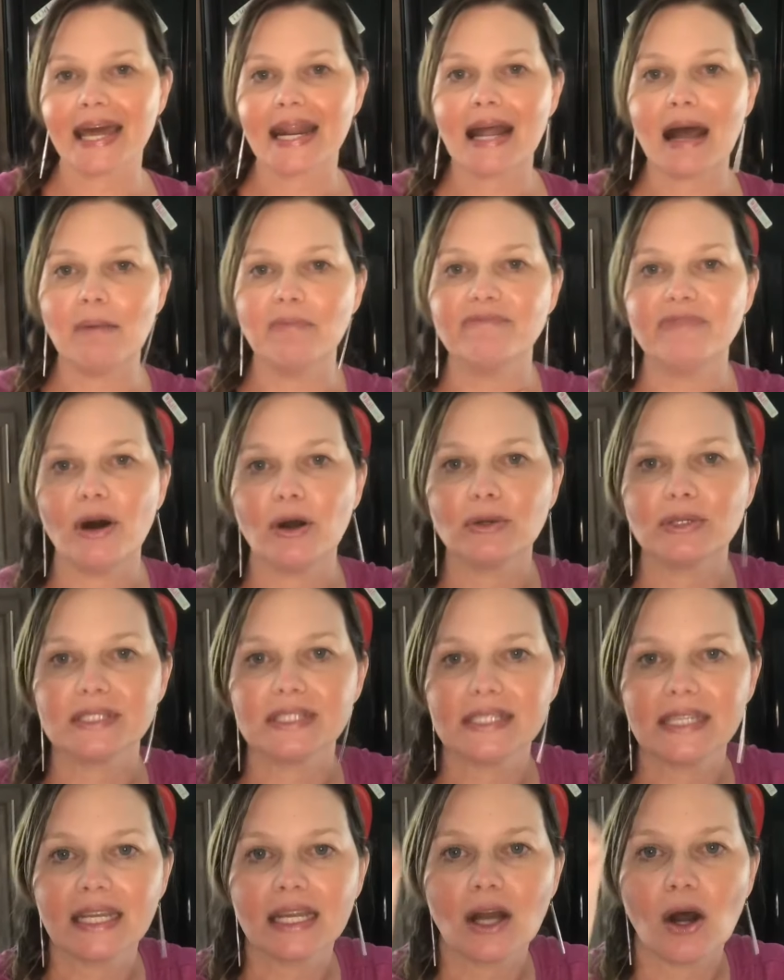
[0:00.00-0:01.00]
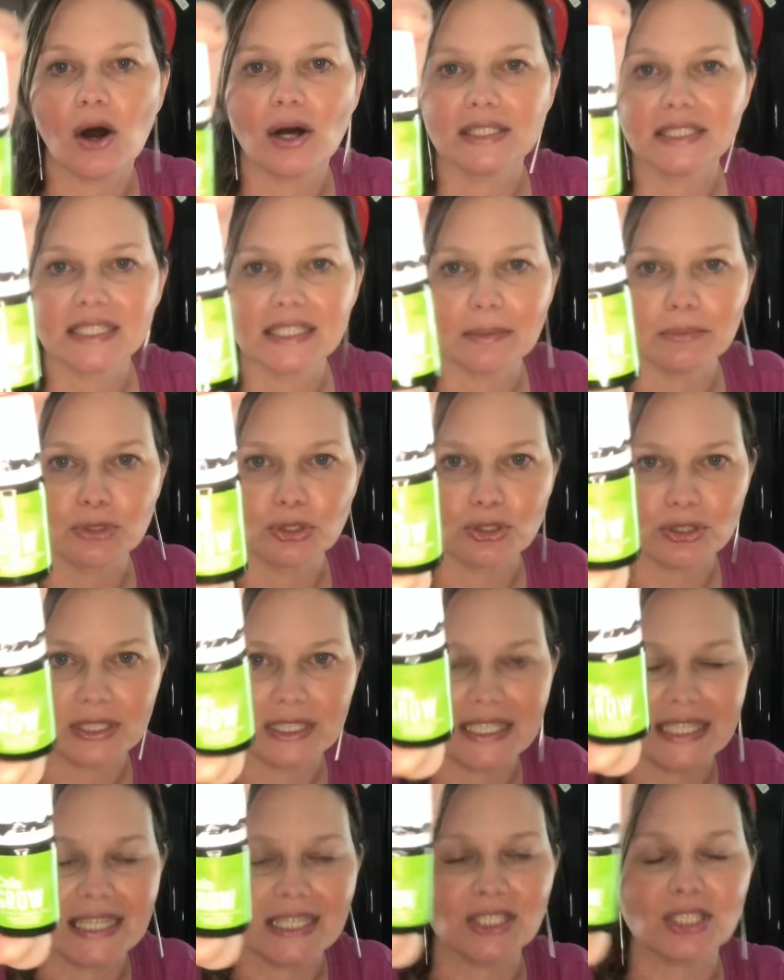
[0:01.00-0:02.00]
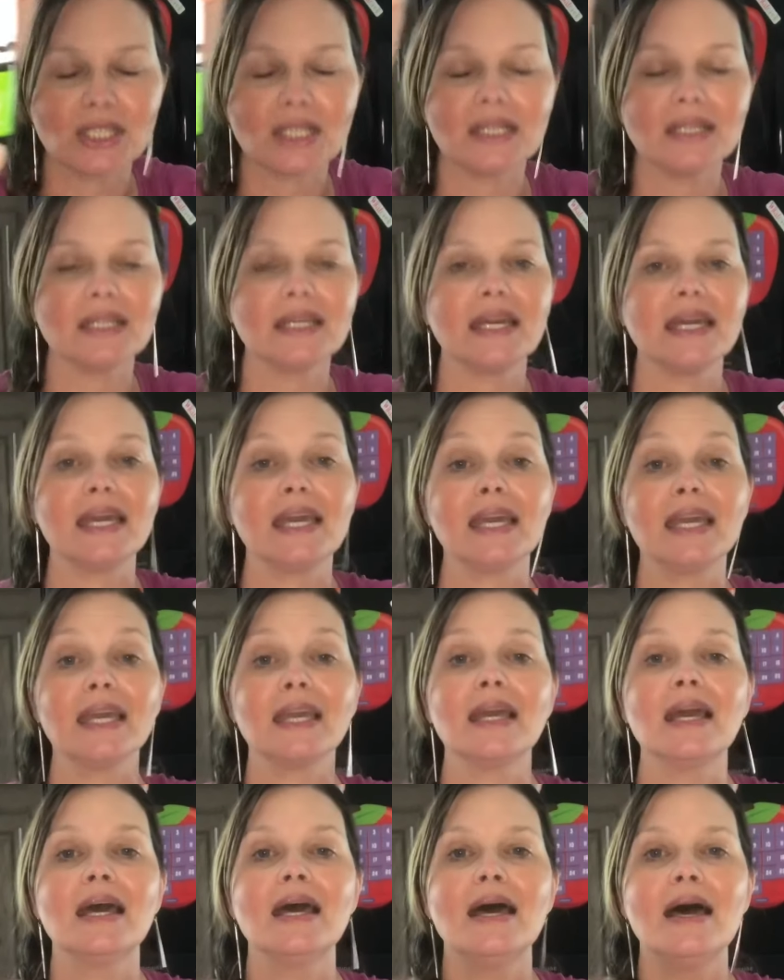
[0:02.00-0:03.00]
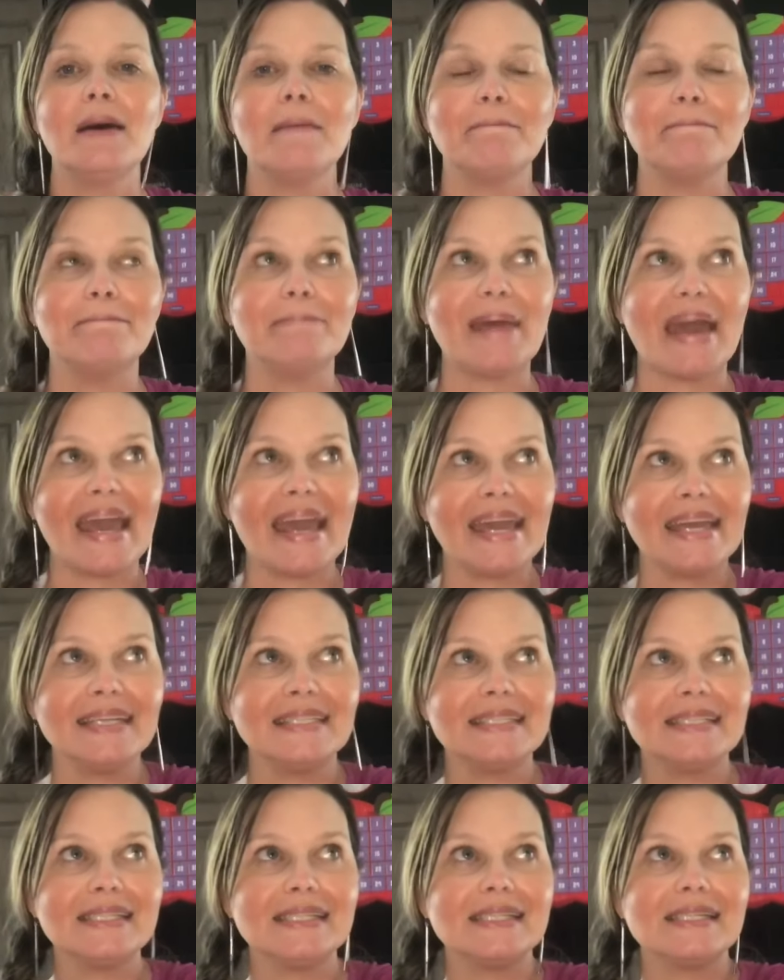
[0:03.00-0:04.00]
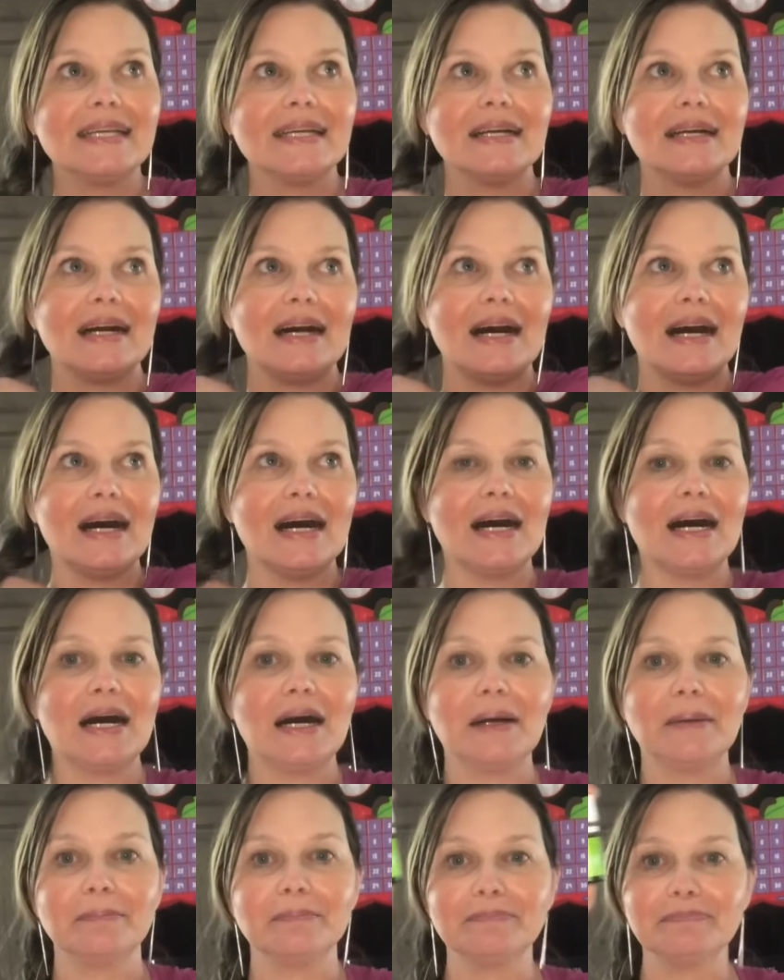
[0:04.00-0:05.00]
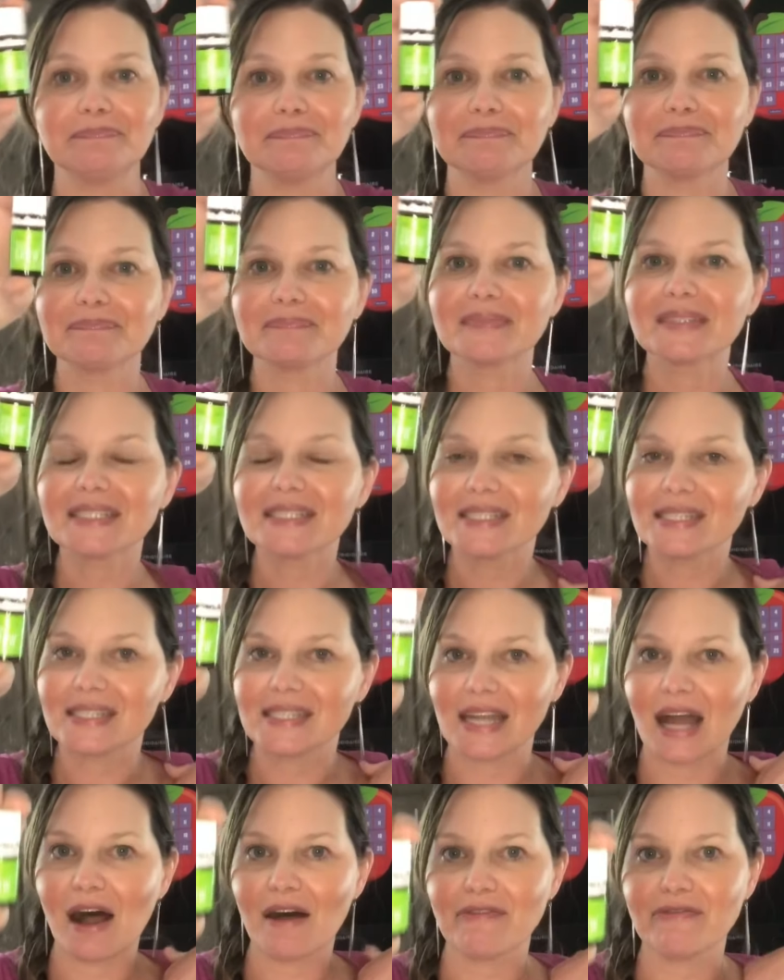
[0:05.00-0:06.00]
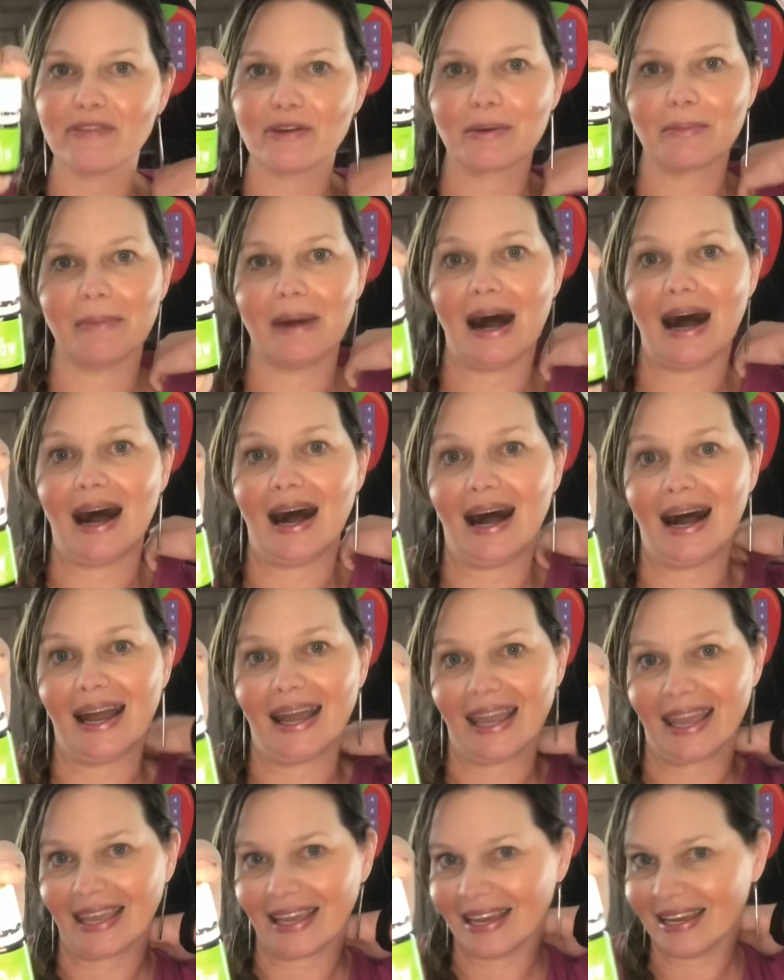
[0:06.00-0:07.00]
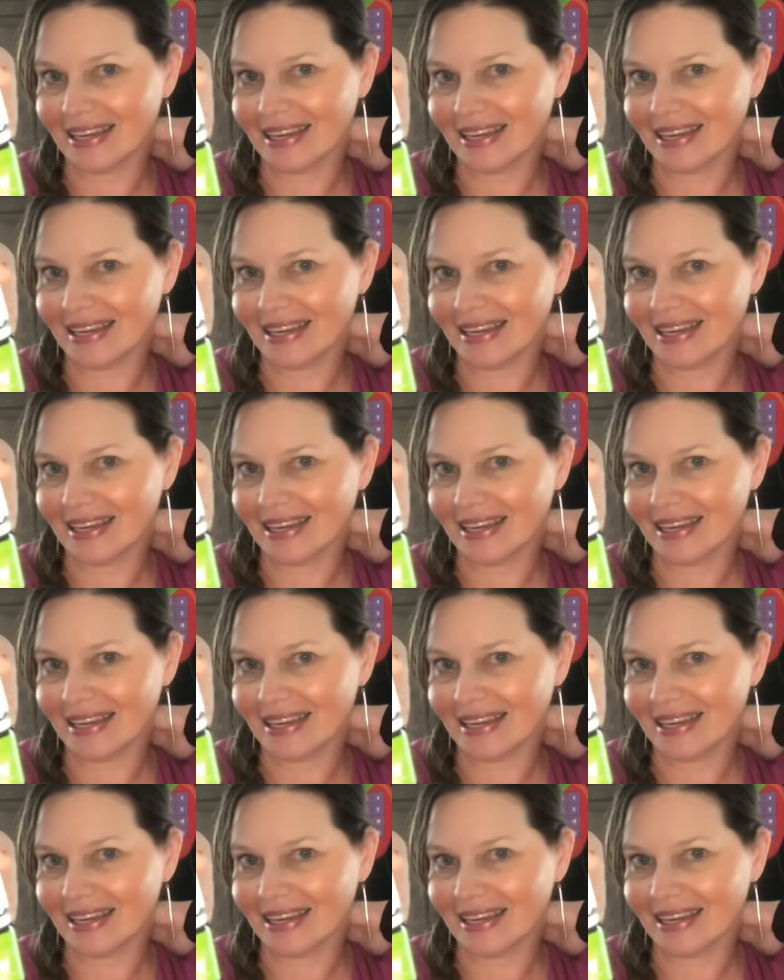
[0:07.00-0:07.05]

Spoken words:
I'm focusing on some strategically based stuff for my